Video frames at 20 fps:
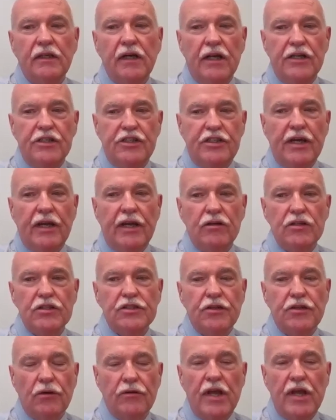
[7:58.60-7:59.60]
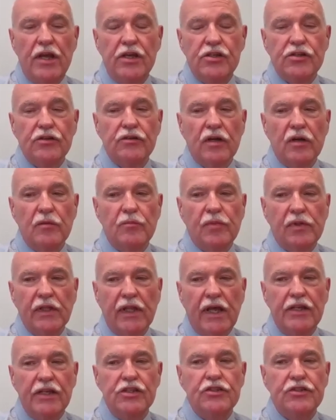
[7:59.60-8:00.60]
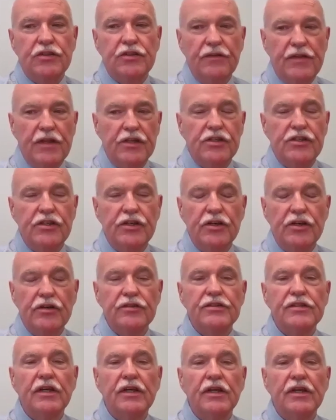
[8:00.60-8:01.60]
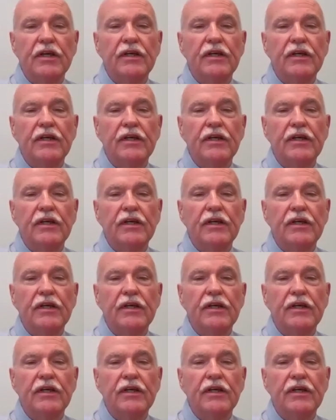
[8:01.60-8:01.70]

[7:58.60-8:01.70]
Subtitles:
a generous donation or pledge to this year's